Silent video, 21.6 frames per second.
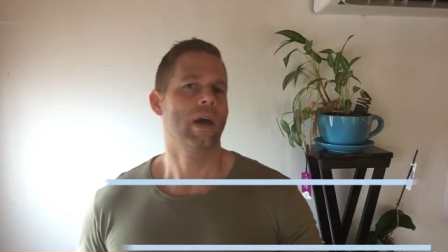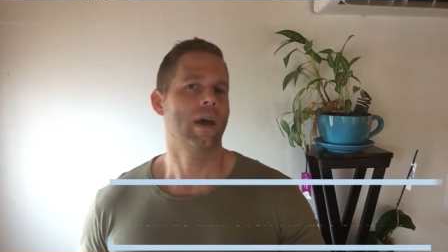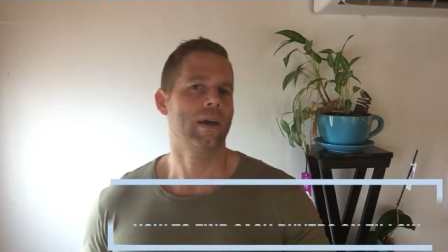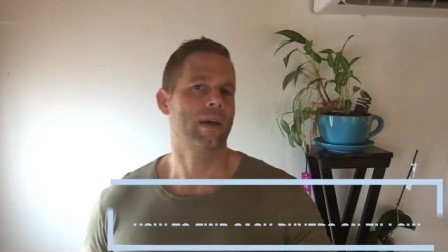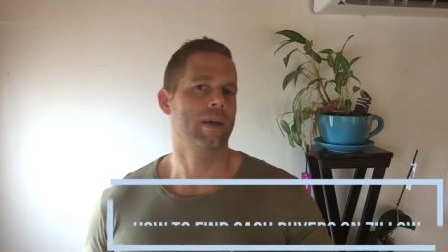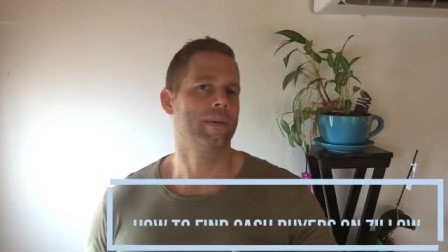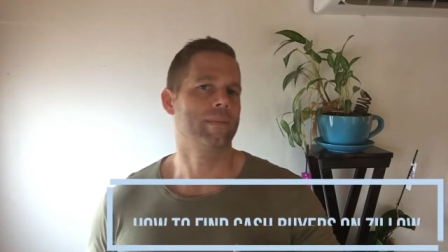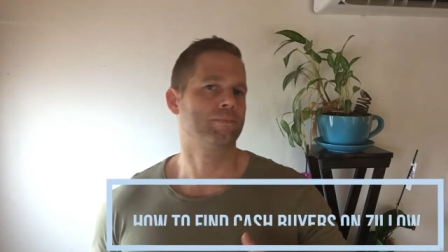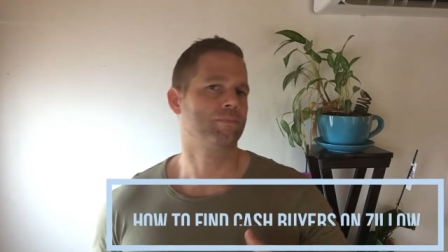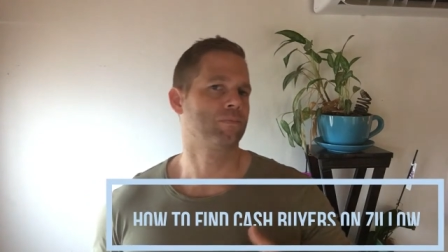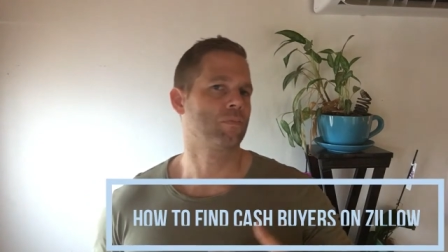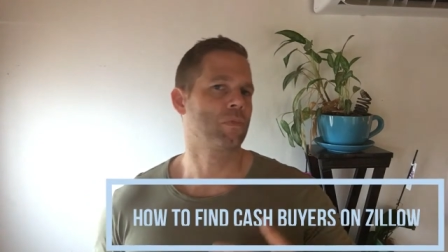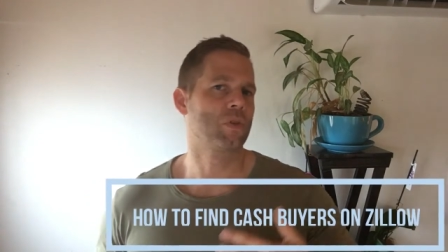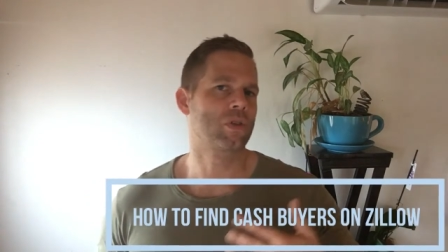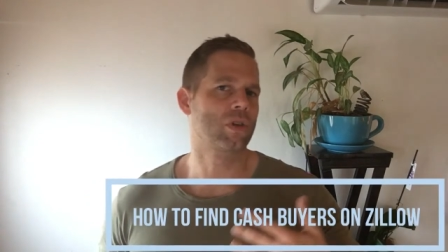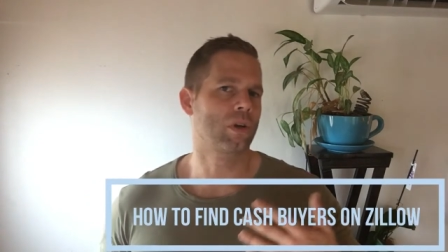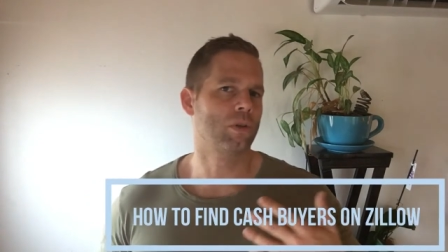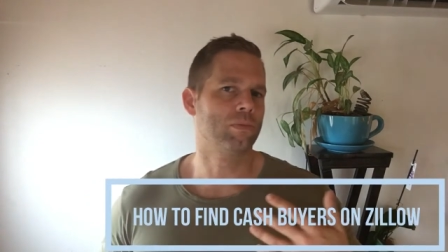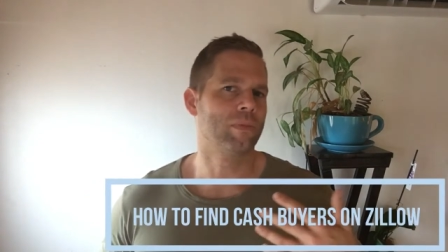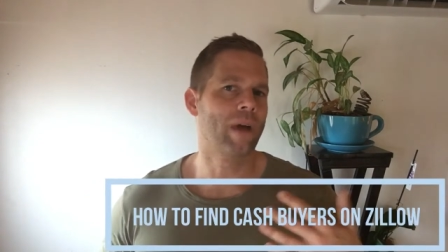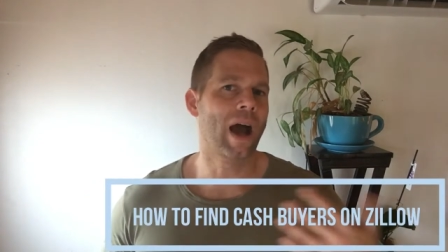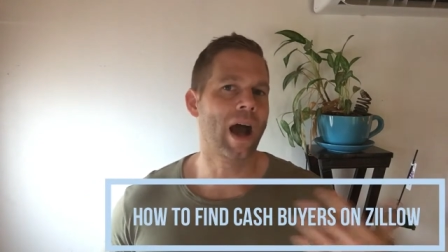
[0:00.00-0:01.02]
And
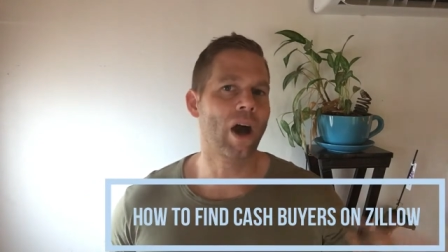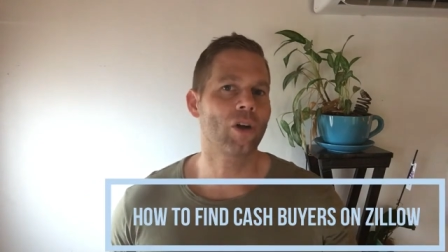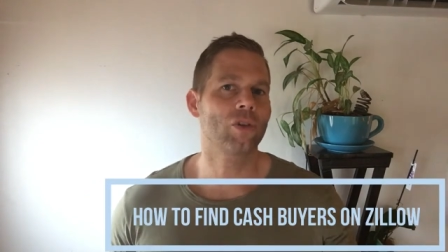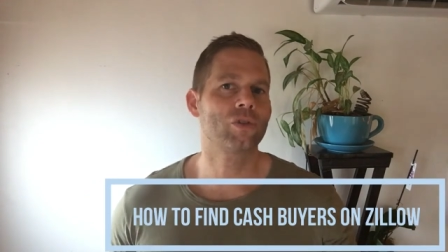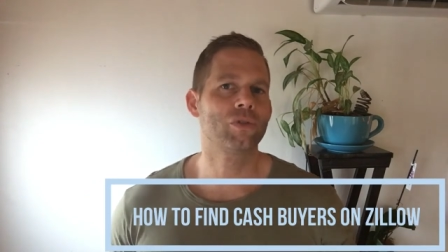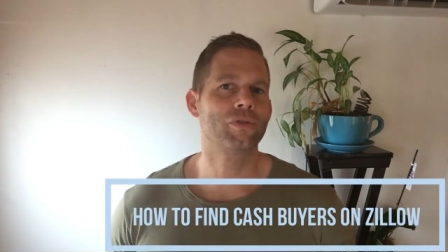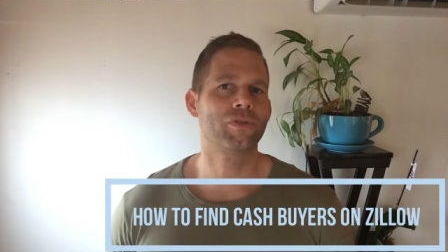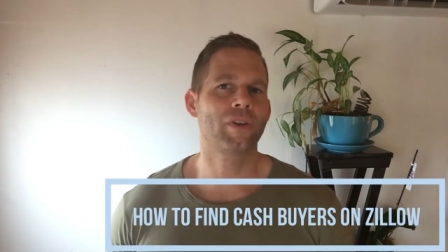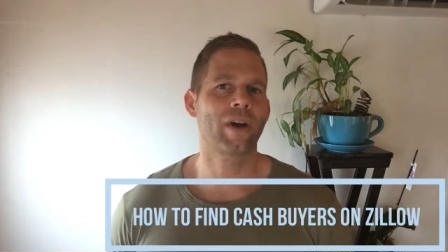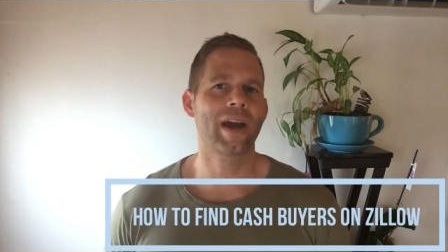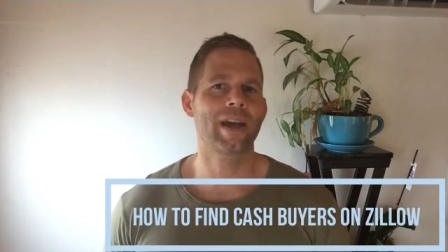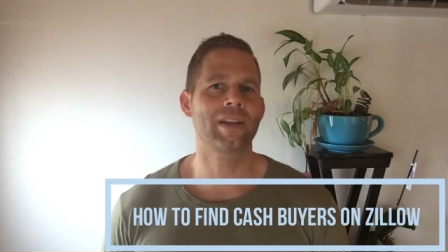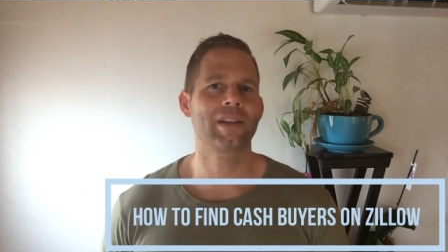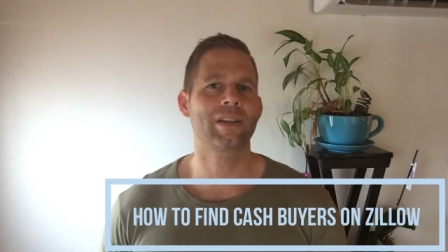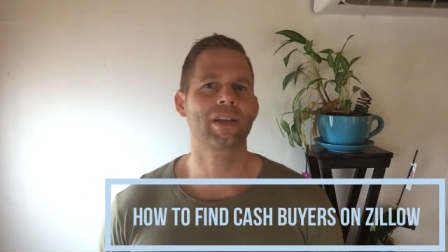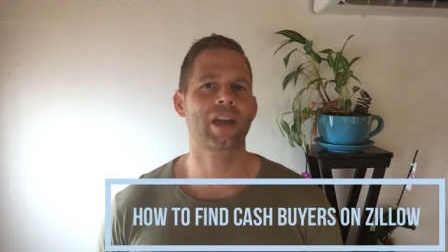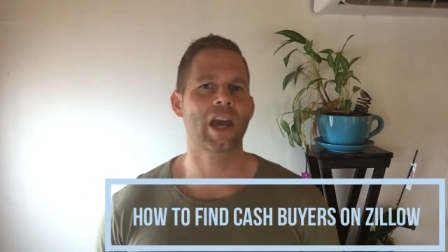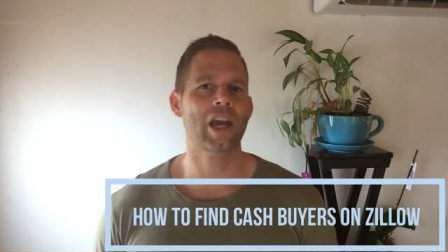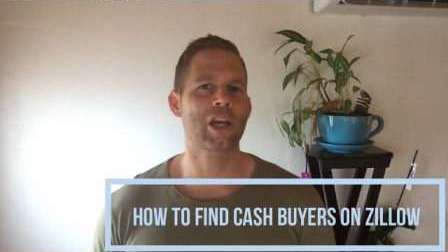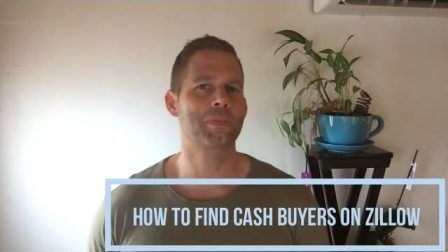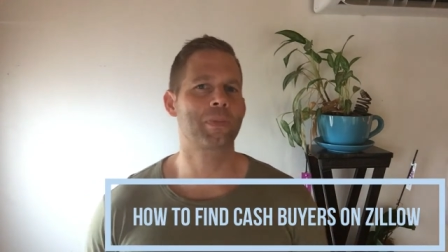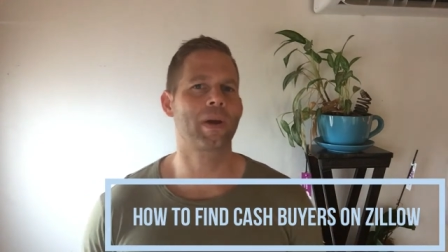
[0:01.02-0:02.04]
so, how to find
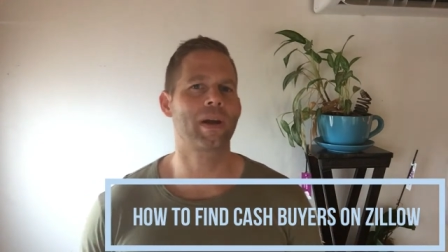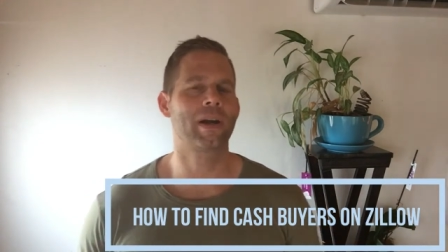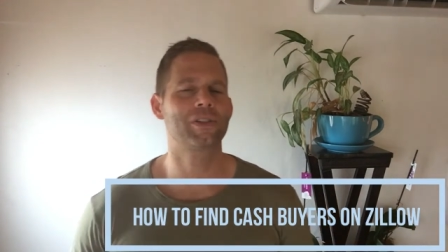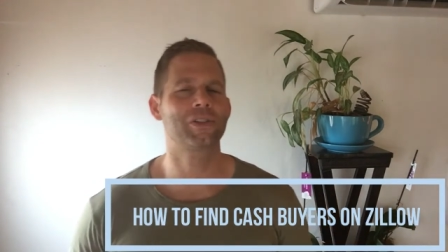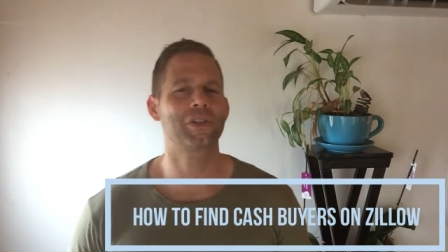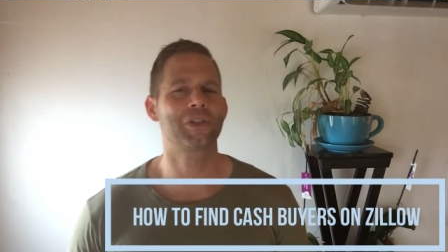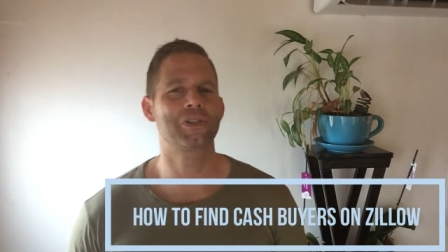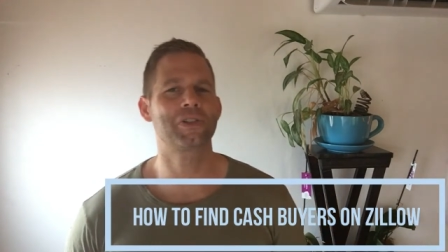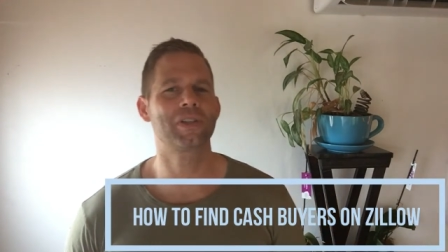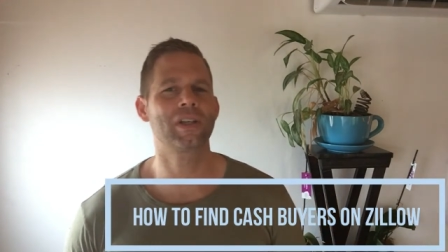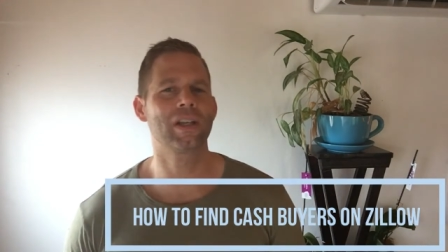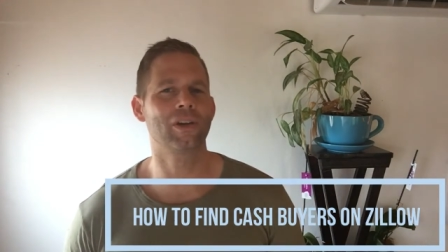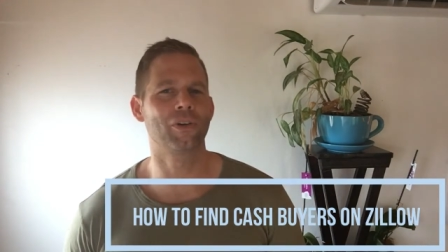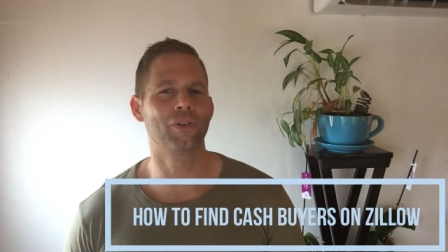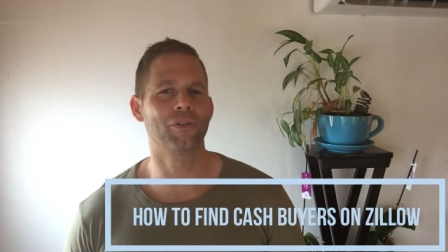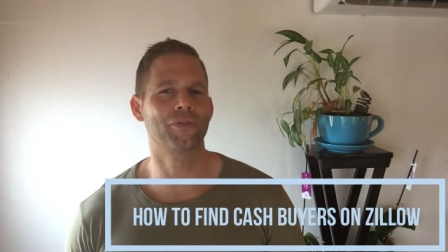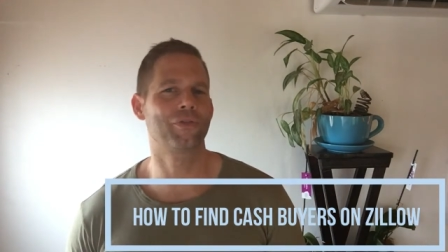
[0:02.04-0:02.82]
cash buyers on Zillow?